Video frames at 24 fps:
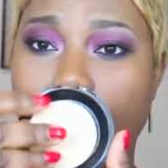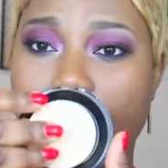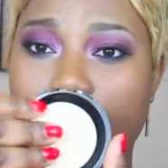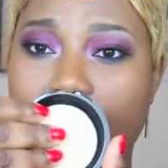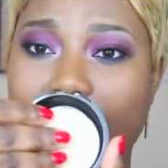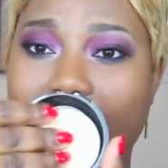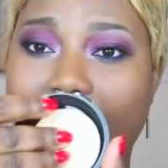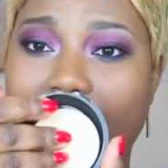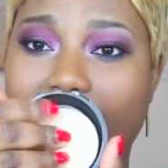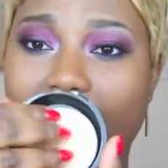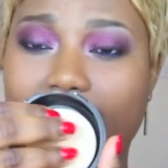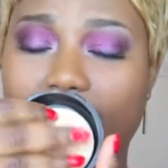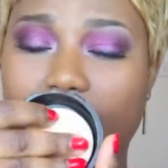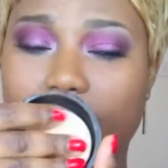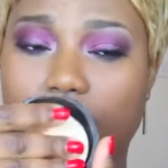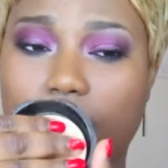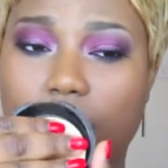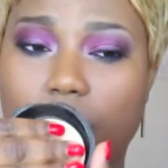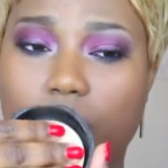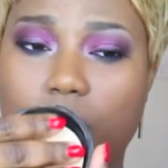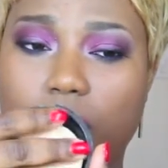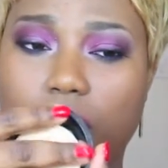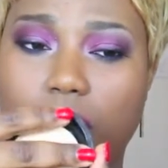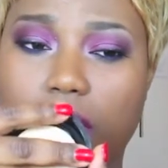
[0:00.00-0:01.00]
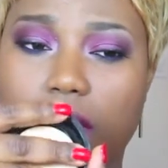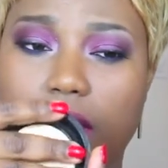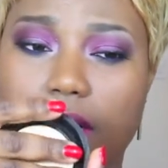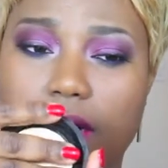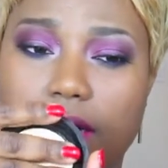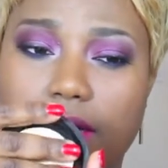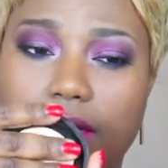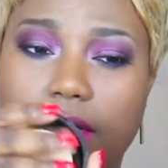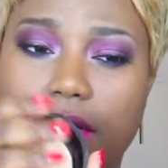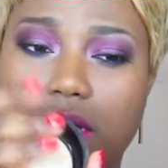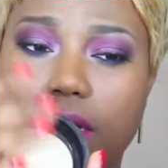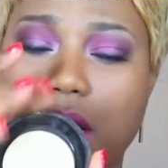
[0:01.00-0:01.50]
back
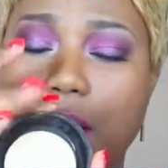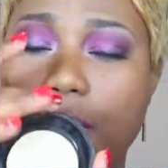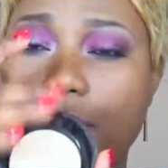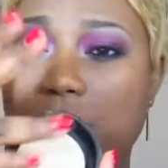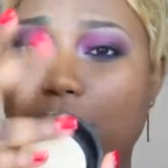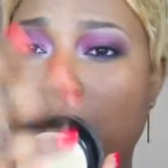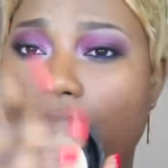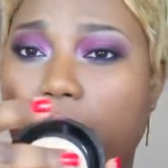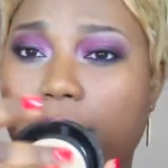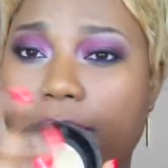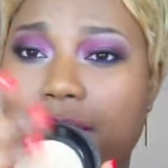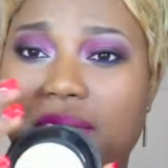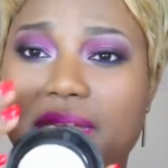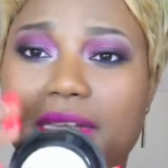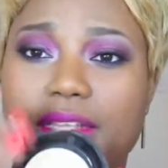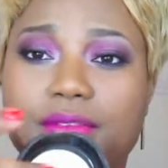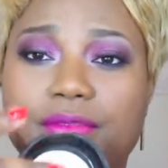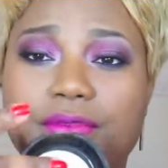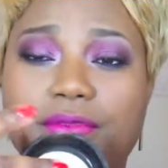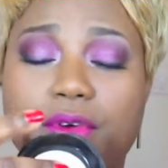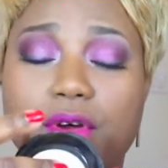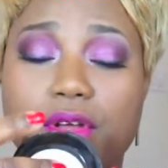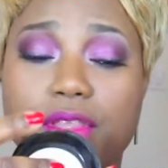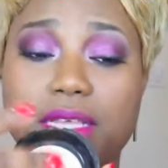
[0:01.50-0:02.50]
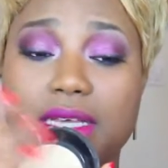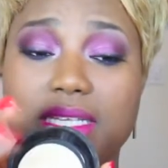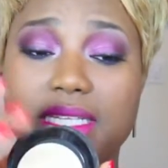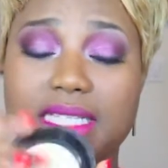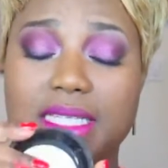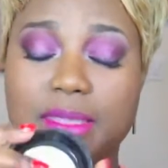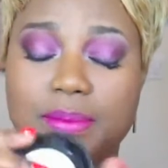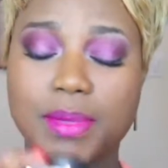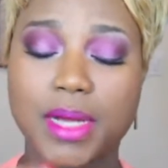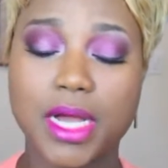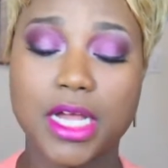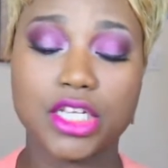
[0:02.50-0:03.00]
or compartment for the
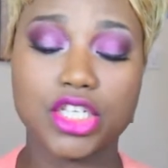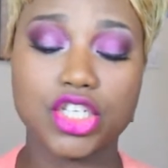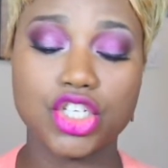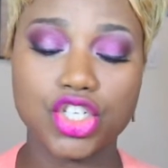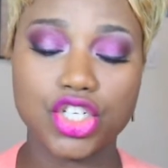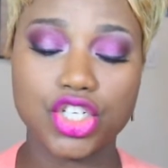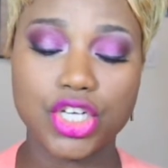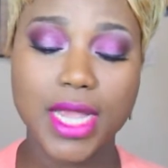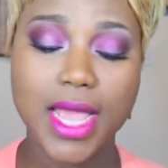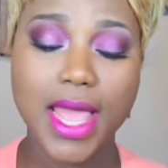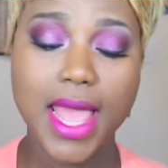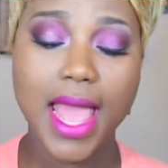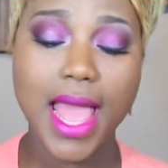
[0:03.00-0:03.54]
sponge,